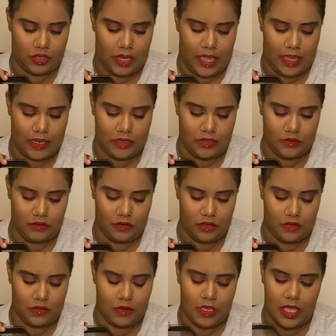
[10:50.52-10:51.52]
I don't
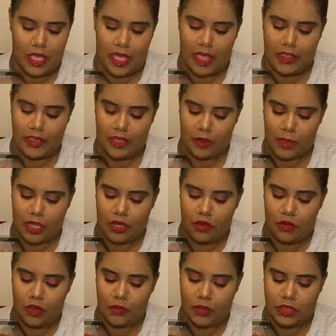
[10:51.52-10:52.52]
know. I think I might go
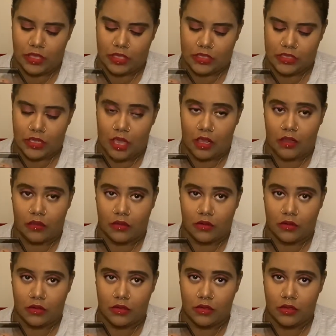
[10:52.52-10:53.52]
in with this color
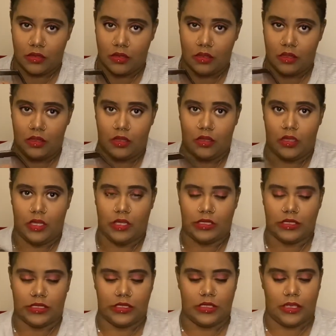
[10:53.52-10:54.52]
and
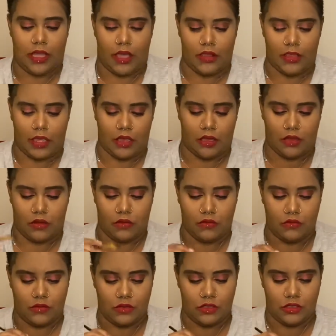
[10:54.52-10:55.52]
see how that
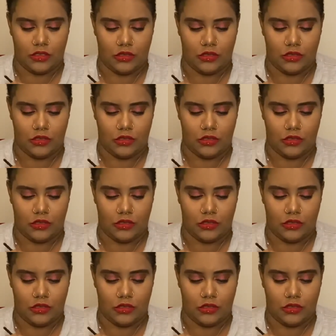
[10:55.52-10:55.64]
goes.